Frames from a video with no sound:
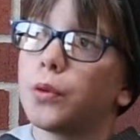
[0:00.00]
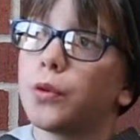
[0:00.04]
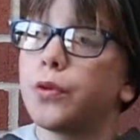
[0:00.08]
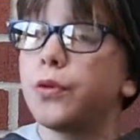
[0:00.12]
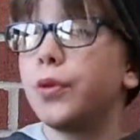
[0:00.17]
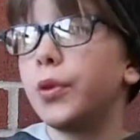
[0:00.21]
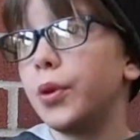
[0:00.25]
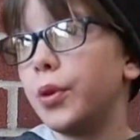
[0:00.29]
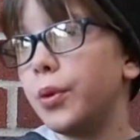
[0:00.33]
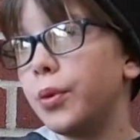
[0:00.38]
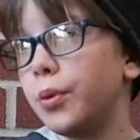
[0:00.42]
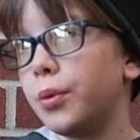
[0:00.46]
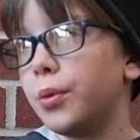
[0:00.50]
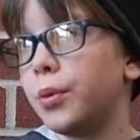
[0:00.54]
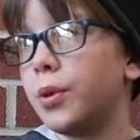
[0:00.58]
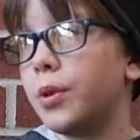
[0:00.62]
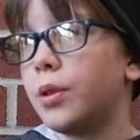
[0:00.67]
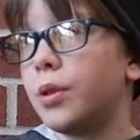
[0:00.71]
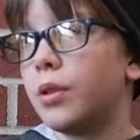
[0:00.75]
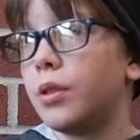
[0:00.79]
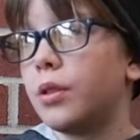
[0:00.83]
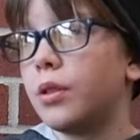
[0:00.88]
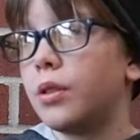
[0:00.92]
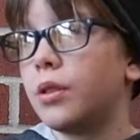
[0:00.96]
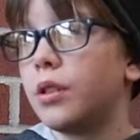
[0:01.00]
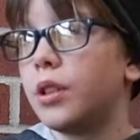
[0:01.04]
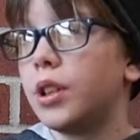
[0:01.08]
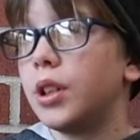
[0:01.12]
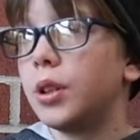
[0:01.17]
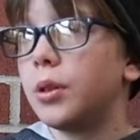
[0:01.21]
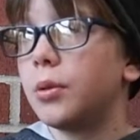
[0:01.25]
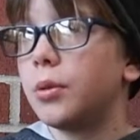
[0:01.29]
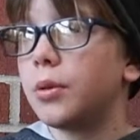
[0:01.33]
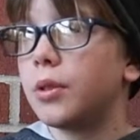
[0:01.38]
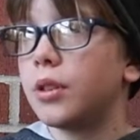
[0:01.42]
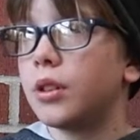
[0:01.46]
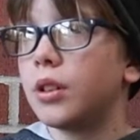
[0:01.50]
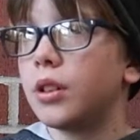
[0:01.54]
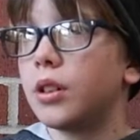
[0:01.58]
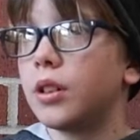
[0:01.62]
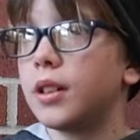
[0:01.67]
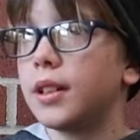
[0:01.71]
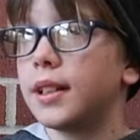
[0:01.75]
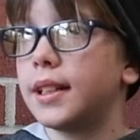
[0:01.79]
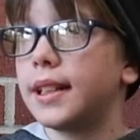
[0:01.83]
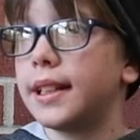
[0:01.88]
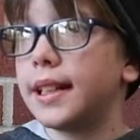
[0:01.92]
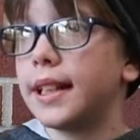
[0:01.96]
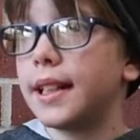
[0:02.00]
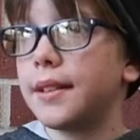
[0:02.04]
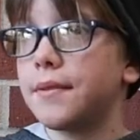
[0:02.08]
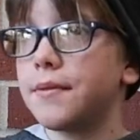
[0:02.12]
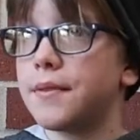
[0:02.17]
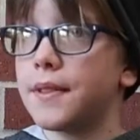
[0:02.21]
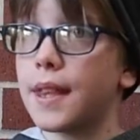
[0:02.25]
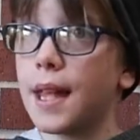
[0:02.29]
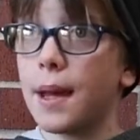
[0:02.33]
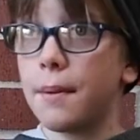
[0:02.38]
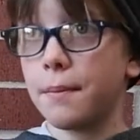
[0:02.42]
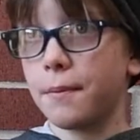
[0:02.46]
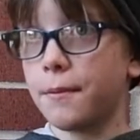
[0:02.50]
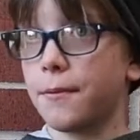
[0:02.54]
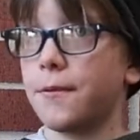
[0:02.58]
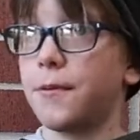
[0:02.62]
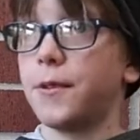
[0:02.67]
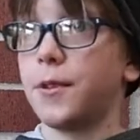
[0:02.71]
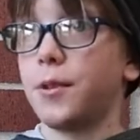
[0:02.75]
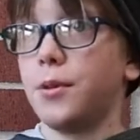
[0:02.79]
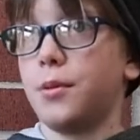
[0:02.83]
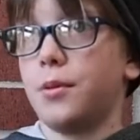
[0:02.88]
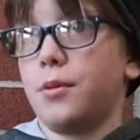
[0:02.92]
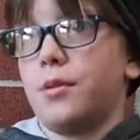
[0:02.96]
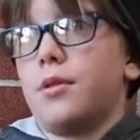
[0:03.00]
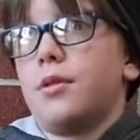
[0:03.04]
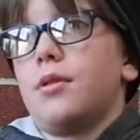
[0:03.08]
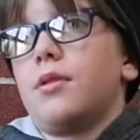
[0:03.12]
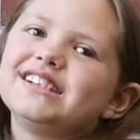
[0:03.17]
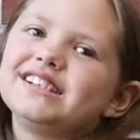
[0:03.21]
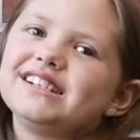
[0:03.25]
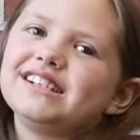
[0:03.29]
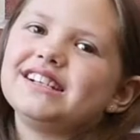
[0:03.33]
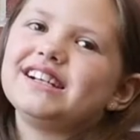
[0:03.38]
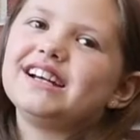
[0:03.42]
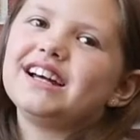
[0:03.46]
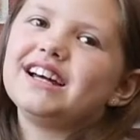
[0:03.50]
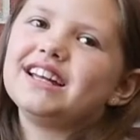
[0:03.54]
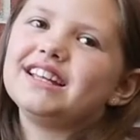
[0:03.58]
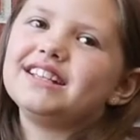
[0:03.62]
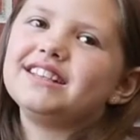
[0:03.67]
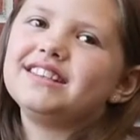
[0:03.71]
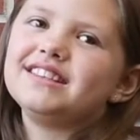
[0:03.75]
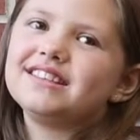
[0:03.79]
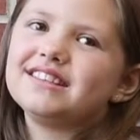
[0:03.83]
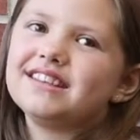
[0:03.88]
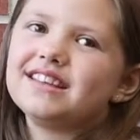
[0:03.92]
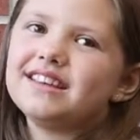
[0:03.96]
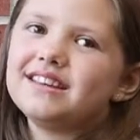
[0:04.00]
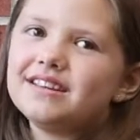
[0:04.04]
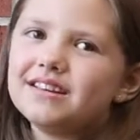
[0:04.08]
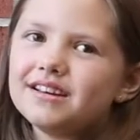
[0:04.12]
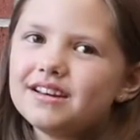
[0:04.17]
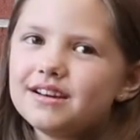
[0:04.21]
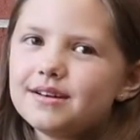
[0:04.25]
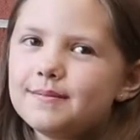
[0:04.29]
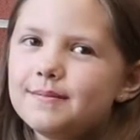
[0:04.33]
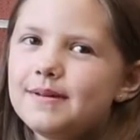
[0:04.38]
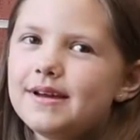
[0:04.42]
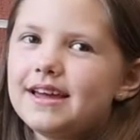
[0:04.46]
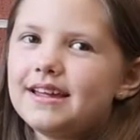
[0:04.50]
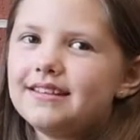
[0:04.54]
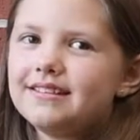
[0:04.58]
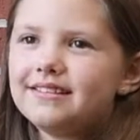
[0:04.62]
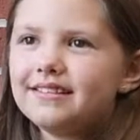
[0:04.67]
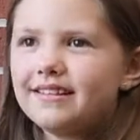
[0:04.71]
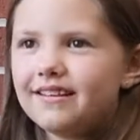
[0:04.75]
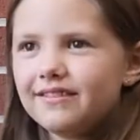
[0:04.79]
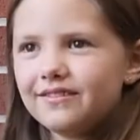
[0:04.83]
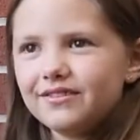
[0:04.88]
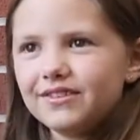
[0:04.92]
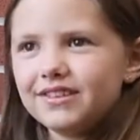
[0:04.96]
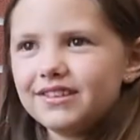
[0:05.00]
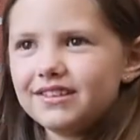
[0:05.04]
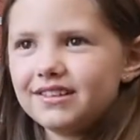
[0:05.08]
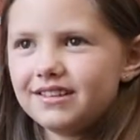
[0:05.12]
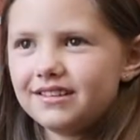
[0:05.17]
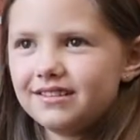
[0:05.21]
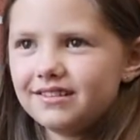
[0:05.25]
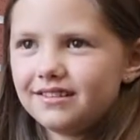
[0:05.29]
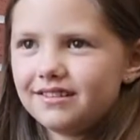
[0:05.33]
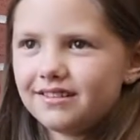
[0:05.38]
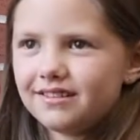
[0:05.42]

food, you could give them food. I'd say pet love isn't